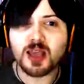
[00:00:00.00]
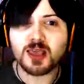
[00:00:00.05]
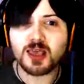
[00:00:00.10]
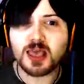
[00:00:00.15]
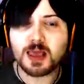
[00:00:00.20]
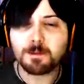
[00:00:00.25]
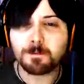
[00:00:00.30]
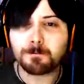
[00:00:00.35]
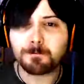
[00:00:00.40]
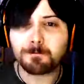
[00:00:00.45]

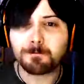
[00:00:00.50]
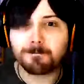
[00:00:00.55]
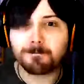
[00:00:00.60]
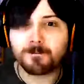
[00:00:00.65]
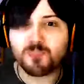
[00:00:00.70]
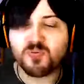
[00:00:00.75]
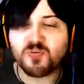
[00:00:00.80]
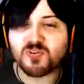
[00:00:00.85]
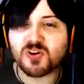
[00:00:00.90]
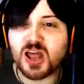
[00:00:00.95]
keep
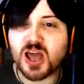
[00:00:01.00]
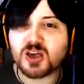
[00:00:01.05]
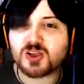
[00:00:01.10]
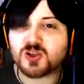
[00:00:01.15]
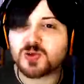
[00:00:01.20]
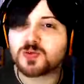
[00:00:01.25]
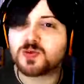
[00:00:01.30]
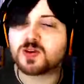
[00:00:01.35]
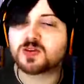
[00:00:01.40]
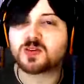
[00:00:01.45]

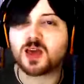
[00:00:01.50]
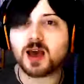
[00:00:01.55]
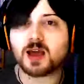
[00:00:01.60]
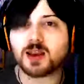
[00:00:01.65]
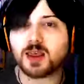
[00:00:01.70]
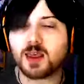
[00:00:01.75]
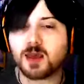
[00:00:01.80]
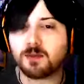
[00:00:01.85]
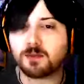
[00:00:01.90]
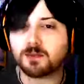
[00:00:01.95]
flashing this at
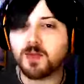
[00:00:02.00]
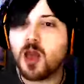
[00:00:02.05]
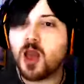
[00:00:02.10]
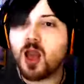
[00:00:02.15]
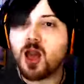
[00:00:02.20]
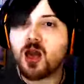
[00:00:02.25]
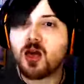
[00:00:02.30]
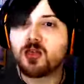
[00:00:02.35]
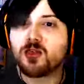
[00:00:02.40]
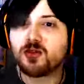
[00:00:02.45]
him,
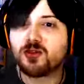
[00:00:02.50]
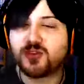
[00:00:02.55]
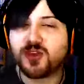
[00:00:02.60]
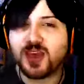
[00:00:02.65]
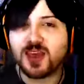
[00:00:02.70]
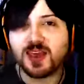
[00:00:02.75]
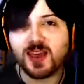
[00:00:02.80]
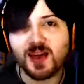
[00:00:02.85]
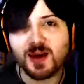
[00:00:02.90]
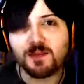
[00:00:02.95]

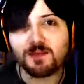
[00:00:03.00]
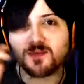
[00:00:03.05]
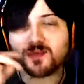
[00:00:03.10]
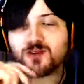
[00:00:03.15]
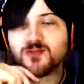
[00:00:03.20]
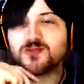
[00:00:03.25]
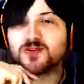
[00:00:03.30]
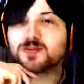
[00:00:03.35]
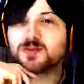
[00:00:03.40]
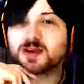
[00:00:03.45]
they can't
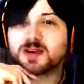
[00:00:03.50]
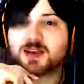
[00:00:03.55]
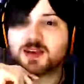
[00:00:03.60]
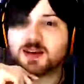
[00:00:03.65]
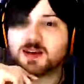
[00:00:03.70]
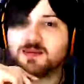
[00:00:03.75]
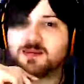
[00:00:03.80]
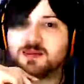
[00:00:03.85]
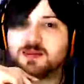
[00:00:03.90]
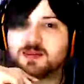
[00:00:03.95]
move when my
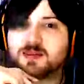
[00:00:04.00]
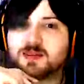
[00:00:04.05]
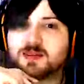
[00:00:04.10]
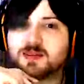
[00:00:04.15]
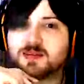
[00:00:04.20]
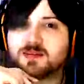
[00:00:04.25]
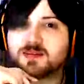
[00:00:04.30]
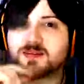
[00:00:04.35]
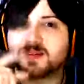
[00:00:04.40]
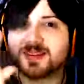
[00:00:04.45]
camera's on
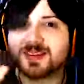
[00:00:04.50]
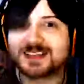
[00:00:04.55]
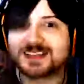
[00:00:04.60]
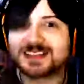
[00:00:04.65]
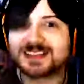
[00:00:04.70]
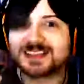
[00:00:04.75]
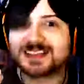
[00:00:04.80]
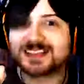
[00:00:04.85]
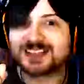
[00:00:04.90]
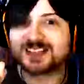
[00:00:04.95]
them.
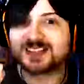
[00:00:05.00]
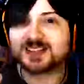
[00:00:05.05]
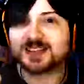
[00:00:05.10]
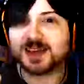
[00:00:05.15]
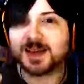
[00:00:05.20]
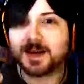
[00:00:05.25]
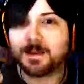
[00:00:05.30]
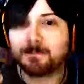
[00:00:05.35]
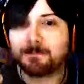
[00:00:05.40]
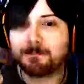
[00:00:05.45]

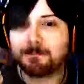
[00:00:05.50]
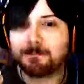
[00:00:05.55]
See?